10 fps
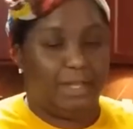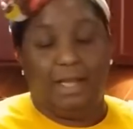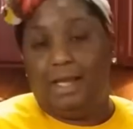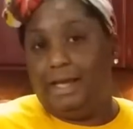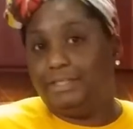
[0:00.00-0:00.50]

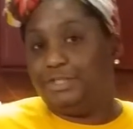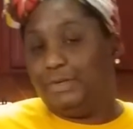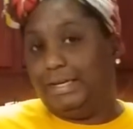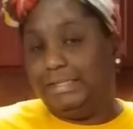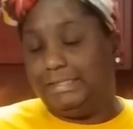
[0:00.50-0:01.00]
As you
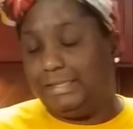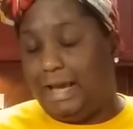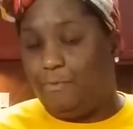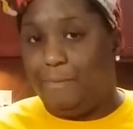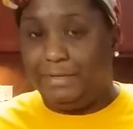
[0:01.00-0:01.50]
can see,
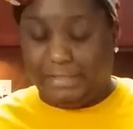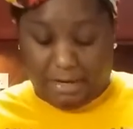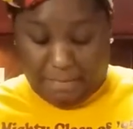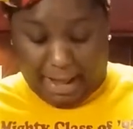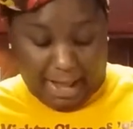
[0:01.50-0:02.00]
I'm
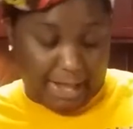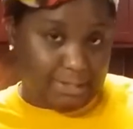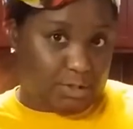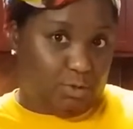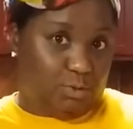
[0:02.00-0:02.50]
representing my high
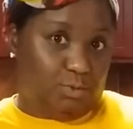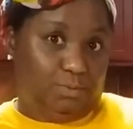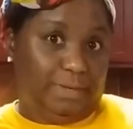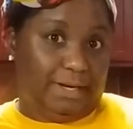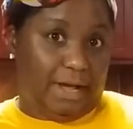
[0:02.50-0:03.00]
school,
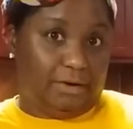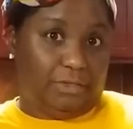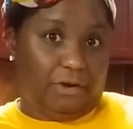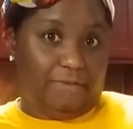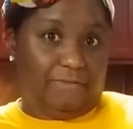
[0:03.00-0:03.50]
McDonald's
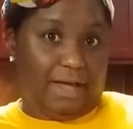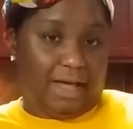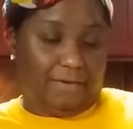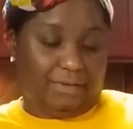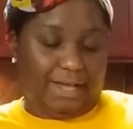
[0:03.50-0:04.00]

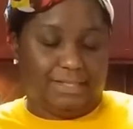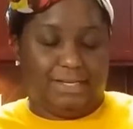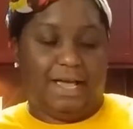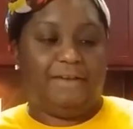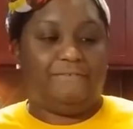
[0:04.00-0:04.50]
thirty-five, class
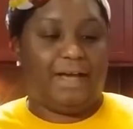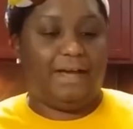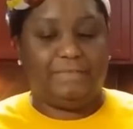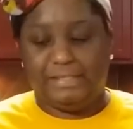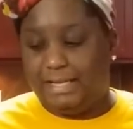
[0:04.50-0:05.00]

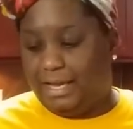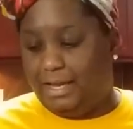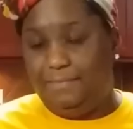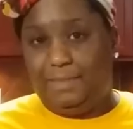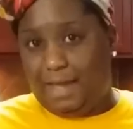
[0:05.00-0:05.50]
ninety-five today.
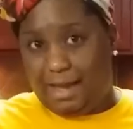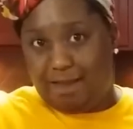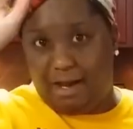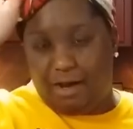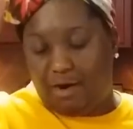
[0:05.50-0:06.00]
Hey,
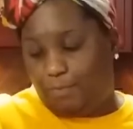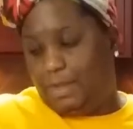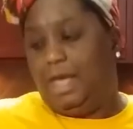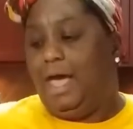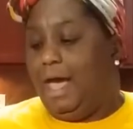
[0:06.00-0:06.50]
y'all.
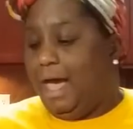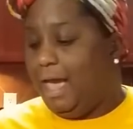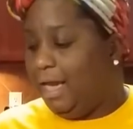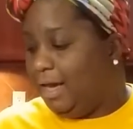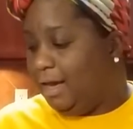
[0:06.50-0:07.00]

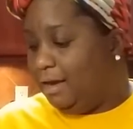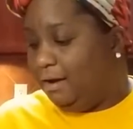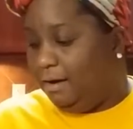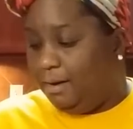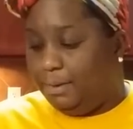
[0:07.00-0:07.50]
And,
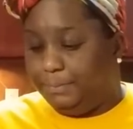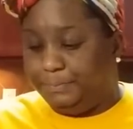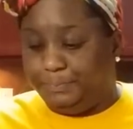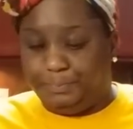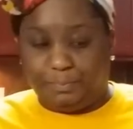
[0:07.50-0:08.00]

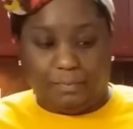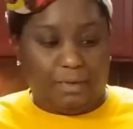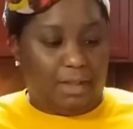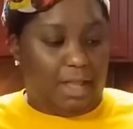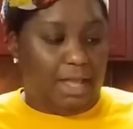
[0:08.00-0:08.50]
um,
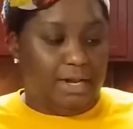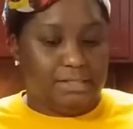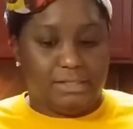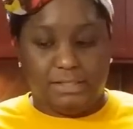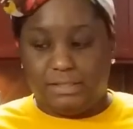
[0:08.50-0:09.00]
and this
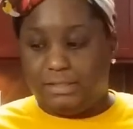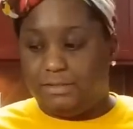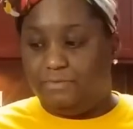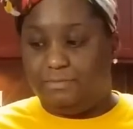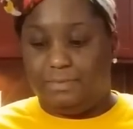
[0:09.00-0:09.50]

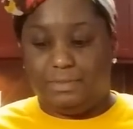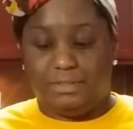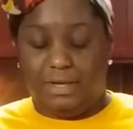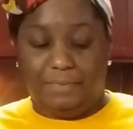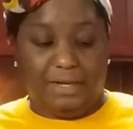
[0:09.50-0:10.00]
is
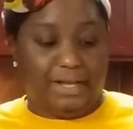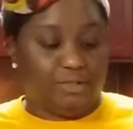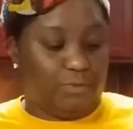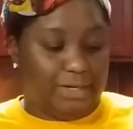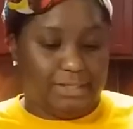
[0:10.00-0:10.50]
something that's
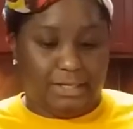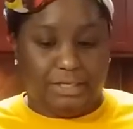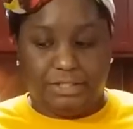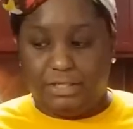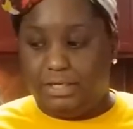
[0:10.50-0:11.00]
really
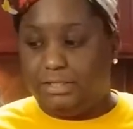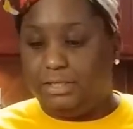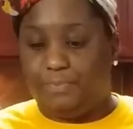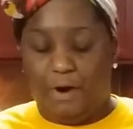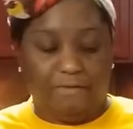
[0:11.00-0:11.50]
delicious.
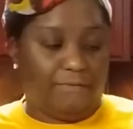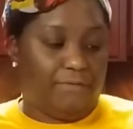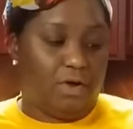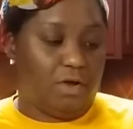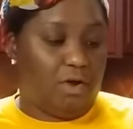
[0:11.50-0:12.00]
It's perfect
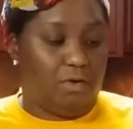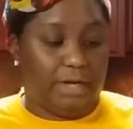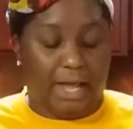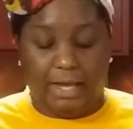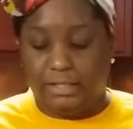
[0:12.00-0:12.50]
for a cold
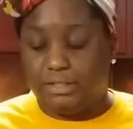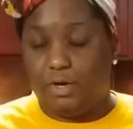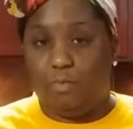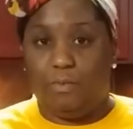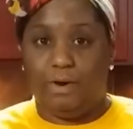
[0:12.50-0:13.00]
night. So
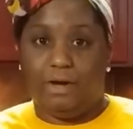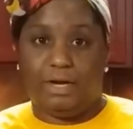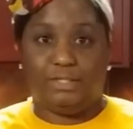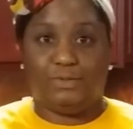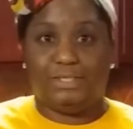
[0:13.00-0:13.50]
what we're going
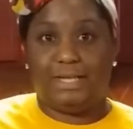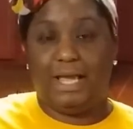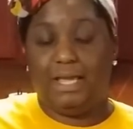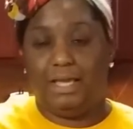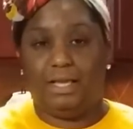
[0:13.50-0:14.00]
to do
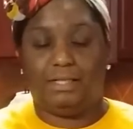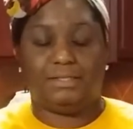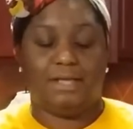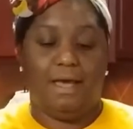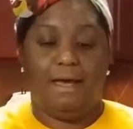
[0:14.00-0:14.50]
today is
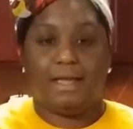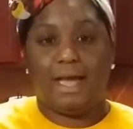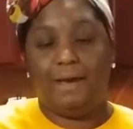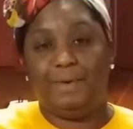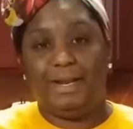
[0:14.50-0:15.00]

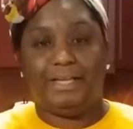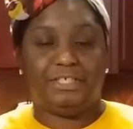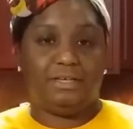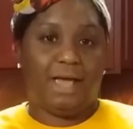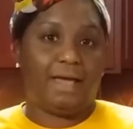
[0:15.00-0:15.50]

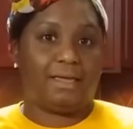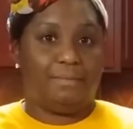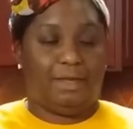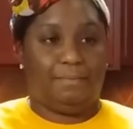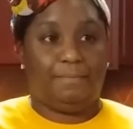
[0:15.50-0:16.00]
combination
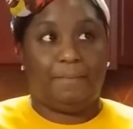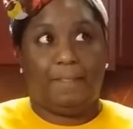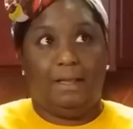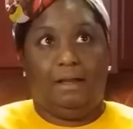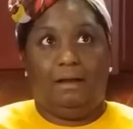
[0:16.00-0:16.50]
yakamein,
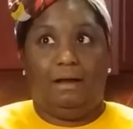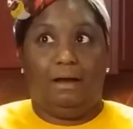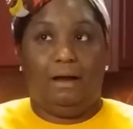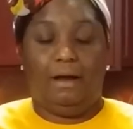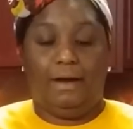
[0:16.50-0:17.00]

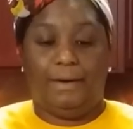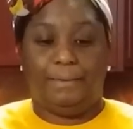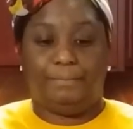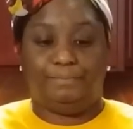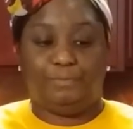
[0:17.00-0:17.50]

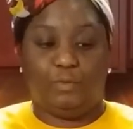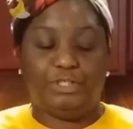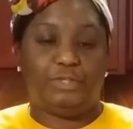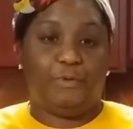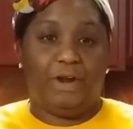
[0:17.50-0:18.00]
um, which
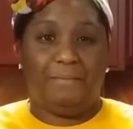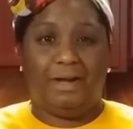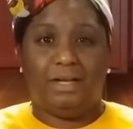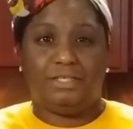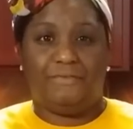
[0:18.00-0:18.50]
is pretty
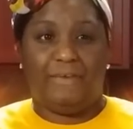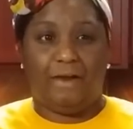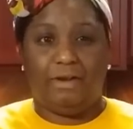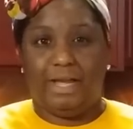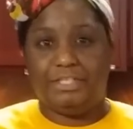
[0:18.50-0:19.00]
much a
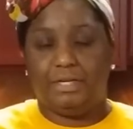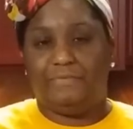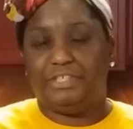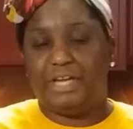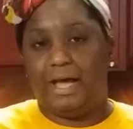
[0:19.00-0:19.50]
variation of
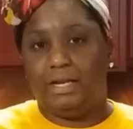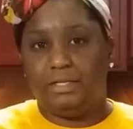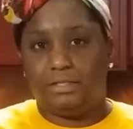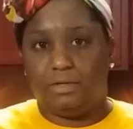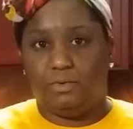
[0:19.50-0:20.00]
a Chinese
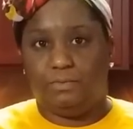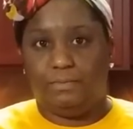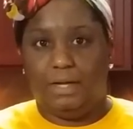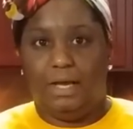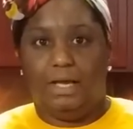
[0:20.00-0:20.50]
soup
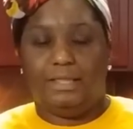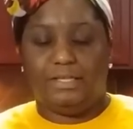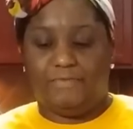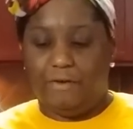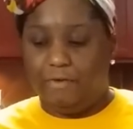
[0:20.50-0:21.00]

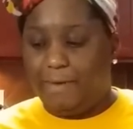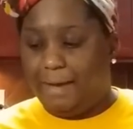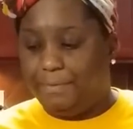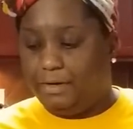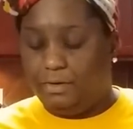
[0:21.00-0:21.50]
that's very
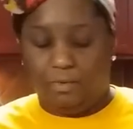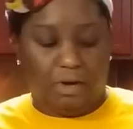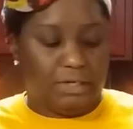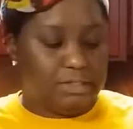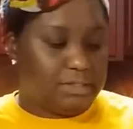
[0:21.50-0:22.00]
popular in New
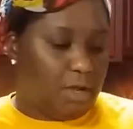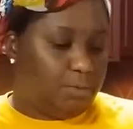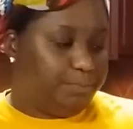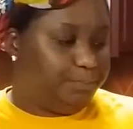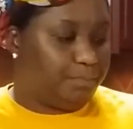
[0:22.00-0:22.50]
Orleans.
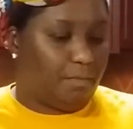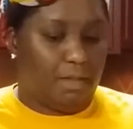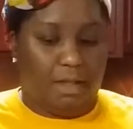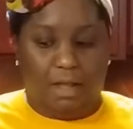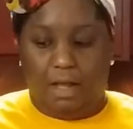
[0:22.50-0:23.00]
So
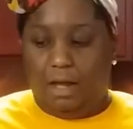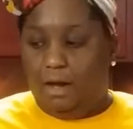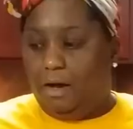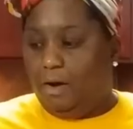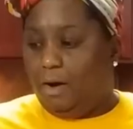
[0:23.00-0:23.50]

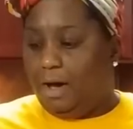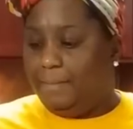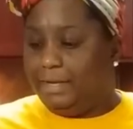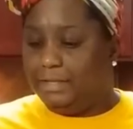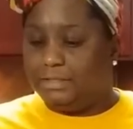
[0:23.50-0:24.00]
I'm
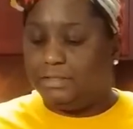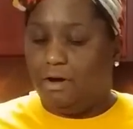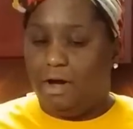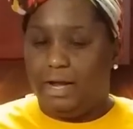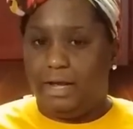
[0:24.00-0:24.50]
going to get
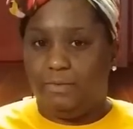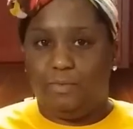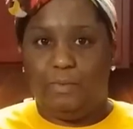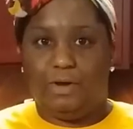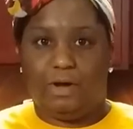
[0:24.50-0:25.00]
started.
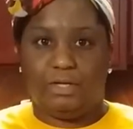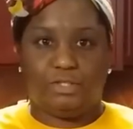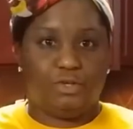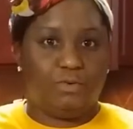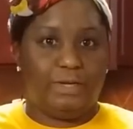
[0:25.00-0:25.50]
What we're going to
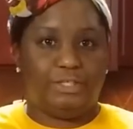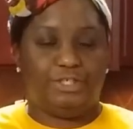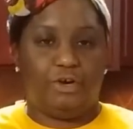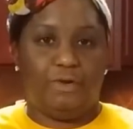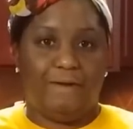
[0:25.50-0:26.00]
do is
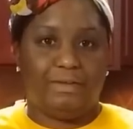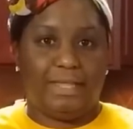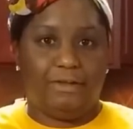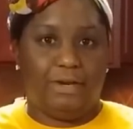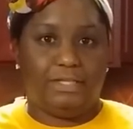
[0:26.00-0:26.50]
show you
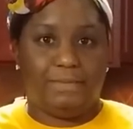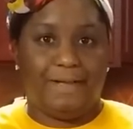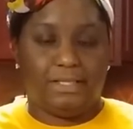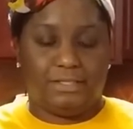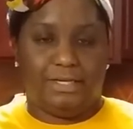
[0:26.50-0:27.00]
everything you need to make
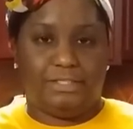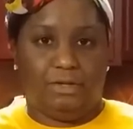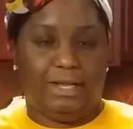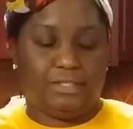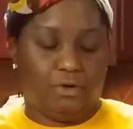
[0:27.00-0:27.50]
this dish. So
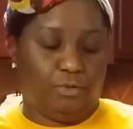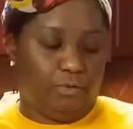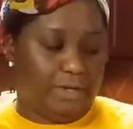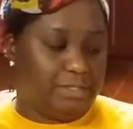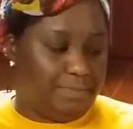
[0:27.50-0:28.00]
let's go through the
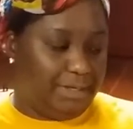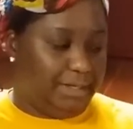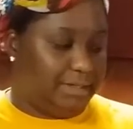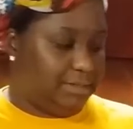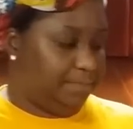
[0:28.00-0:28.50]
recipe
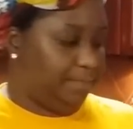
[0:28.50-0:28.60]
list.